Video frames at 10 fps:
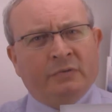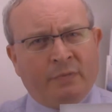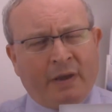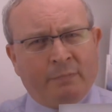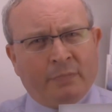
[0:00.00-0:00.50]

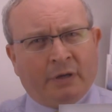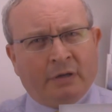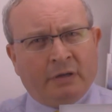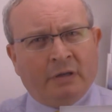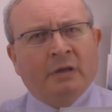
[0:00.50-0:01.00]

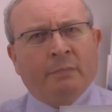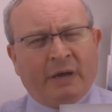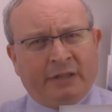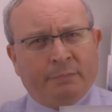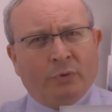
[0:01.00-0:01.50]
Remember,
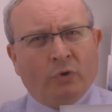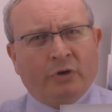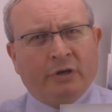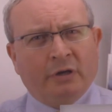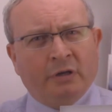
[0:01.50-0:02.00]
buy the
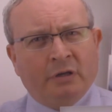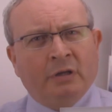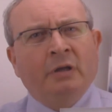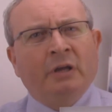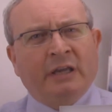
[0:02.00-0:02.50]
book,
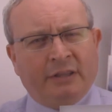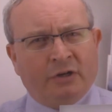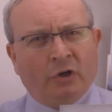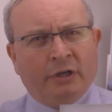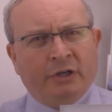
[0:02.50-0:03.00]
get
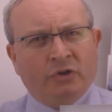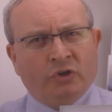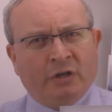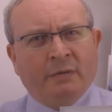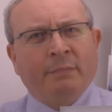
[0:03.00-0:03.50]
the
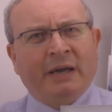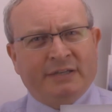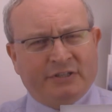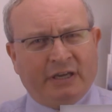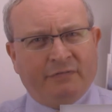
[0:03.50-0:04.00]
knowledge,
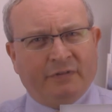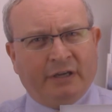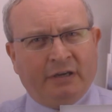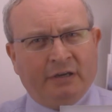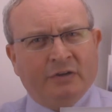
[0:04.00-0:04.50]
buy
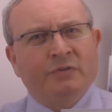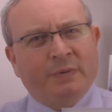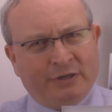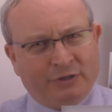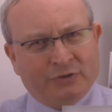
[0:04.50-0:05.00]
safely.
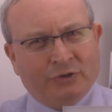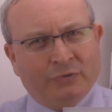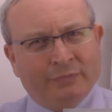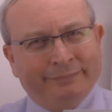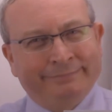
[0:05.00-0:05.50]
Speak to you
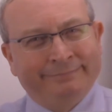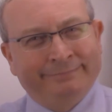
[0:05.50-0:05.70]
soon.